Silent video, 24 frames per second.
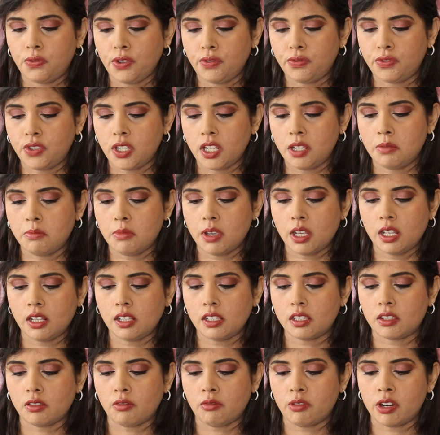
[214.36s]
50
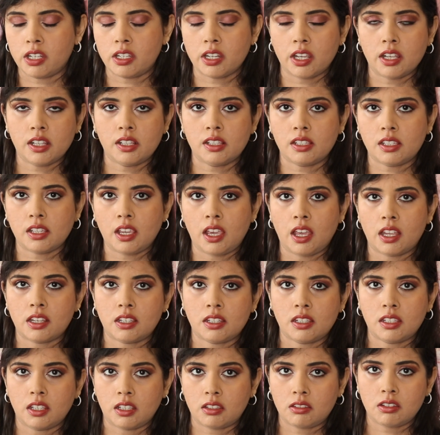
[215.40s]
mils retails at
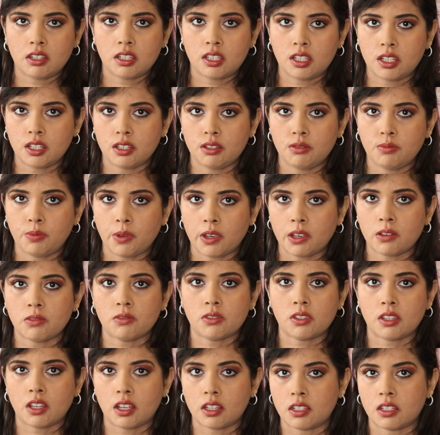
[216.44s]
62
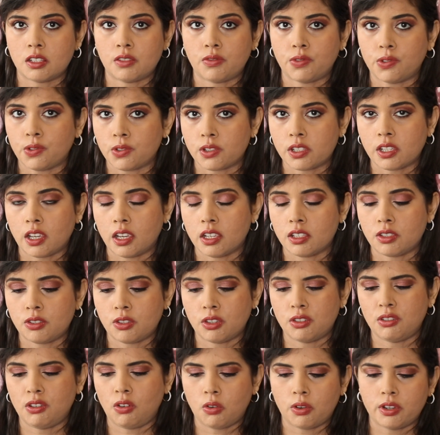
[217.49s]
pounds. That is full size, so
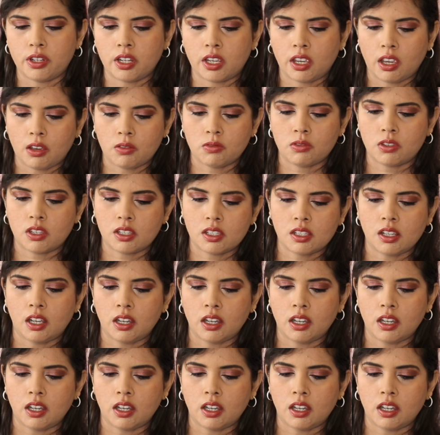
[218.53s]
not going to count this